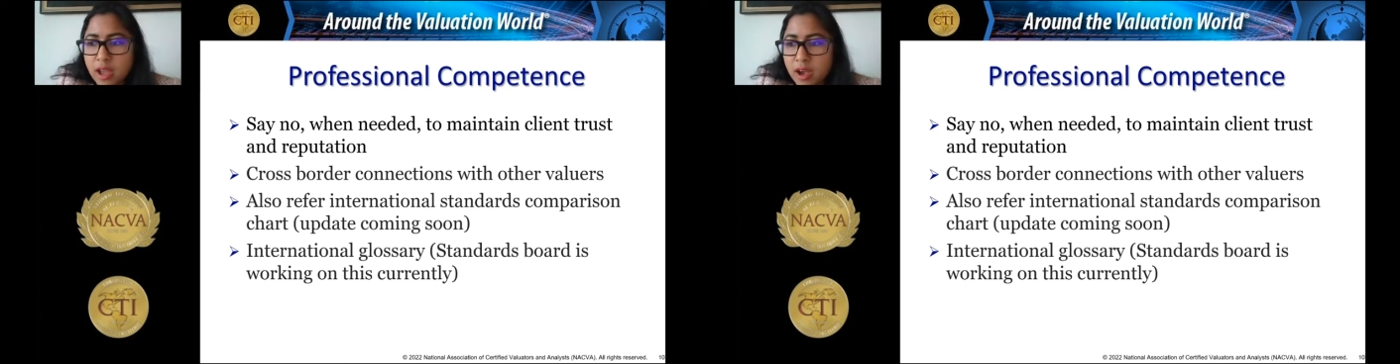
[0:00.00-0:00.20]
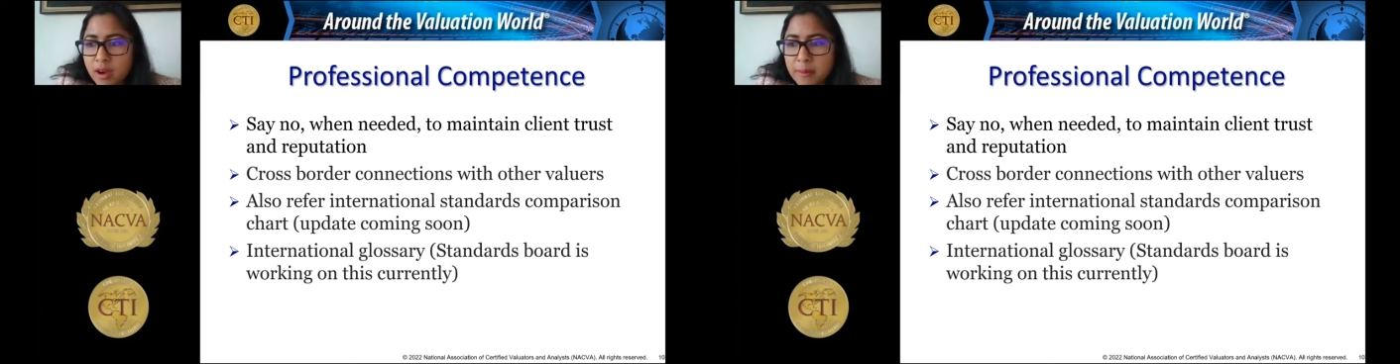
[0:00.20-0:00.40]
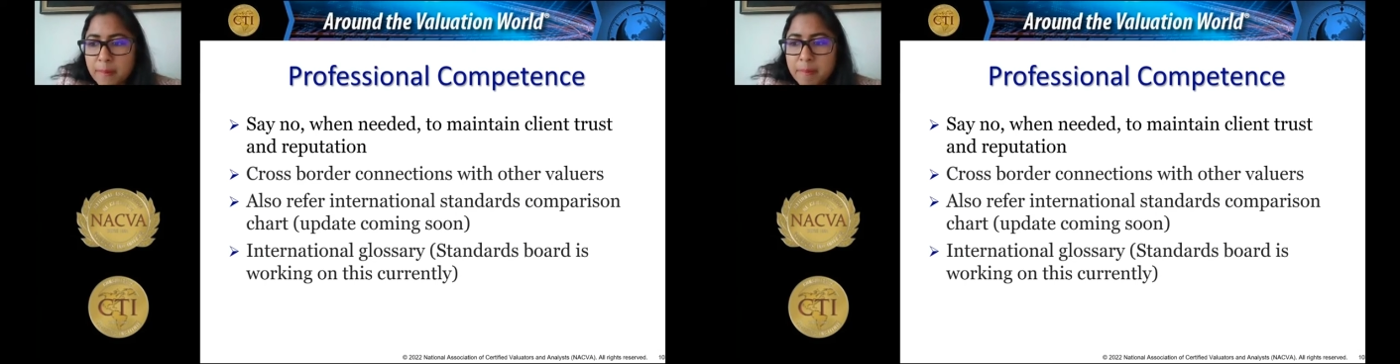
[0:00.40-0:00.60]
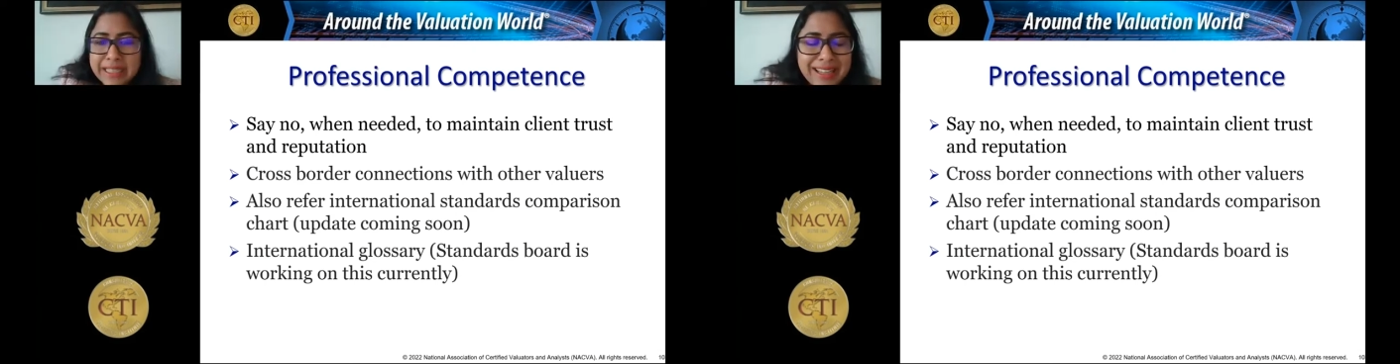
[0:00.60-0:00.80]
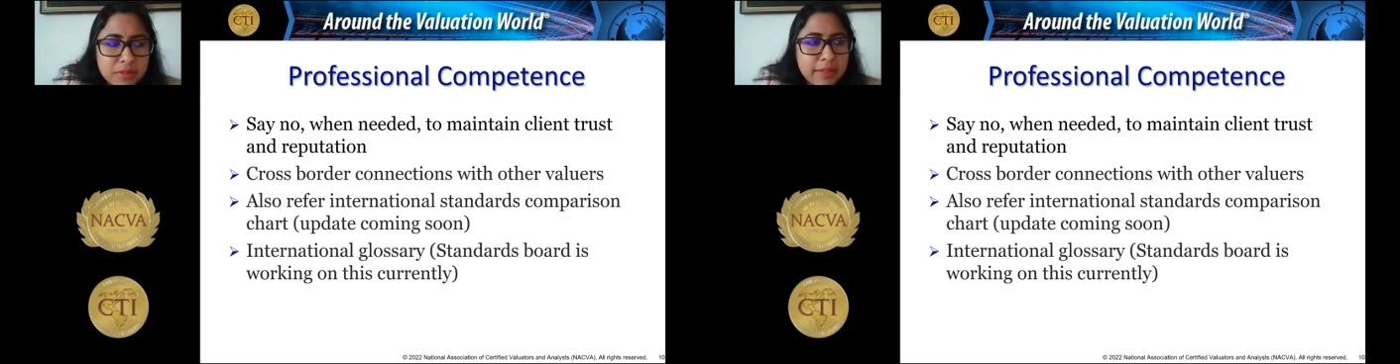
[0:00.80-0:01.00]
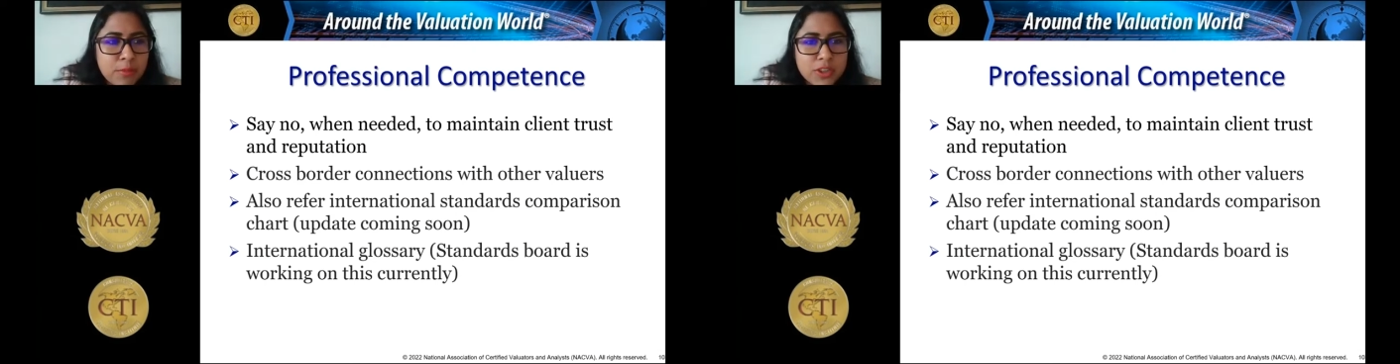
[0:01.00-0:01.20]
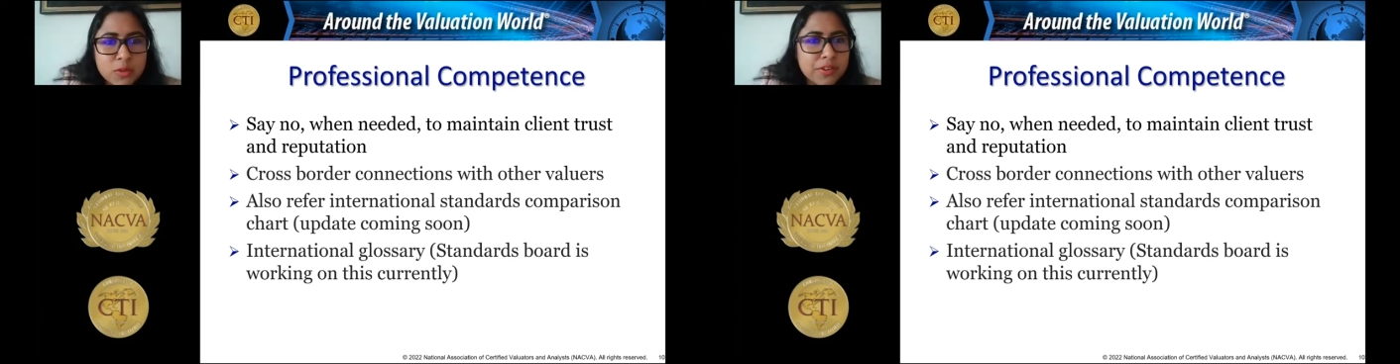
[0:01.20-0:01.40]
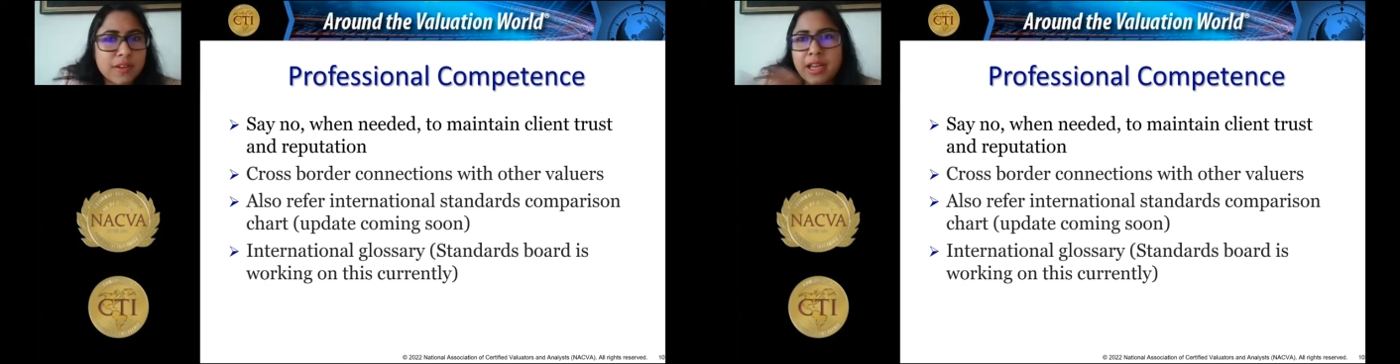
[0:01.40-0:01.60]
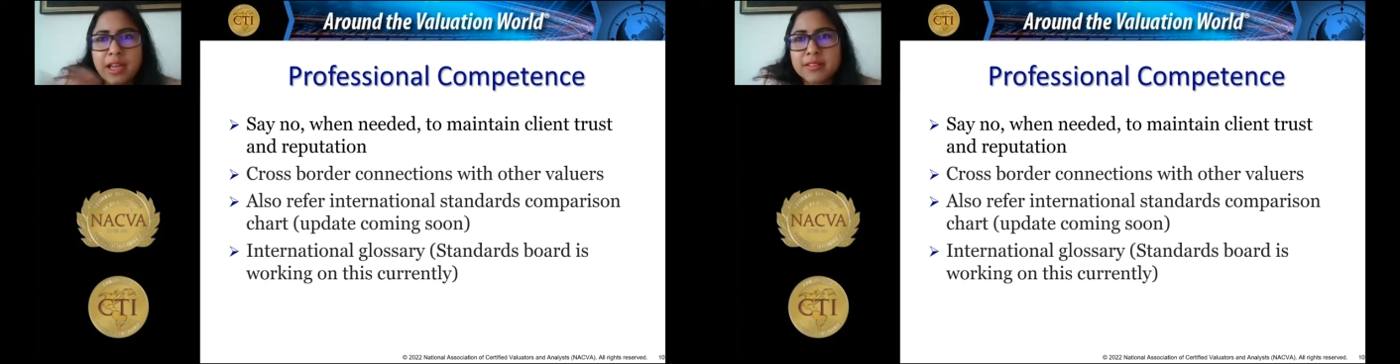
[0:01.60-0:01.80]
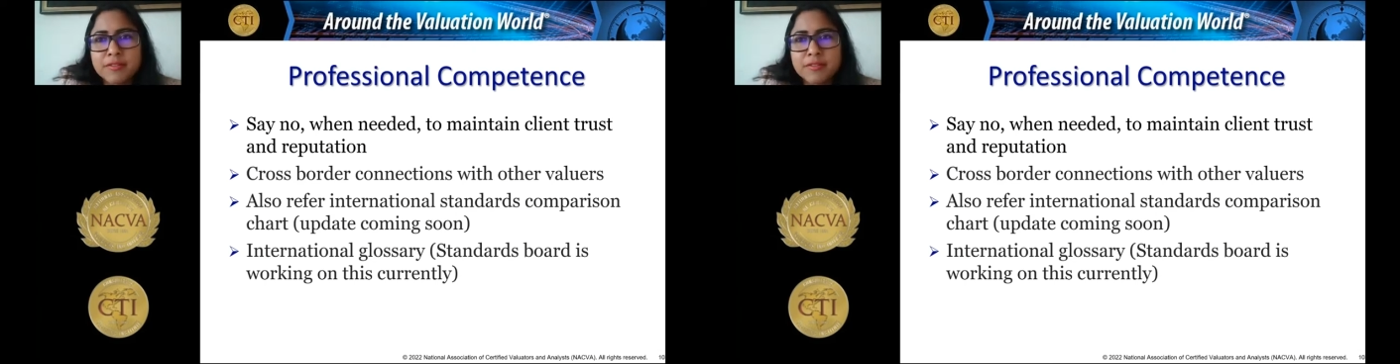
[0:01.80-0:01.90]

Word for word: Uh, many a times I get